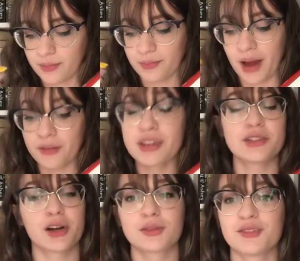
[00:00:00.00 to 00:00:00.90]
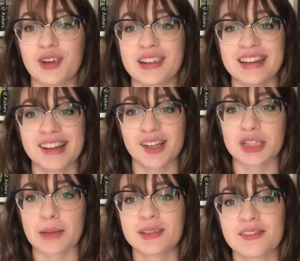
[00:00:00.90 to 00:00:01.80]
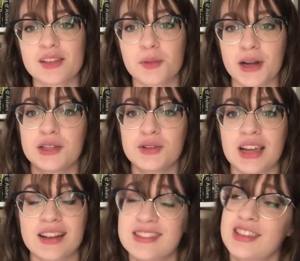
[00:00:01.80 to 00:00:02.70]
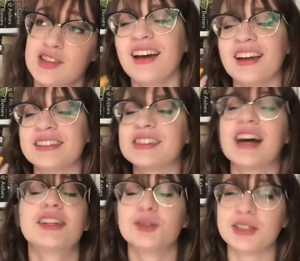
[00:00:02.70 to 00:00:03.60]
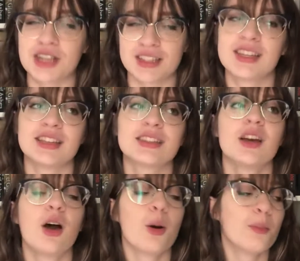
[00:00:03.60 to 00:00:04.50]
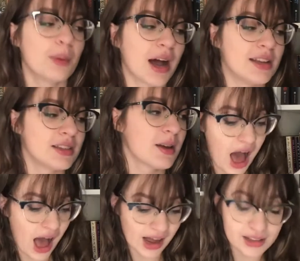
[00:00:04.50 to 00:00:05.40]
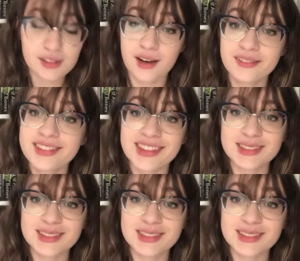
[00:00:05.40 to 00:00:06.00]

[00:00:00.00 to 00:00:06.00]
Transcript: I really struggled with fitting the entire synopsis of this book in two sentences. It does not do it justice, but I loved this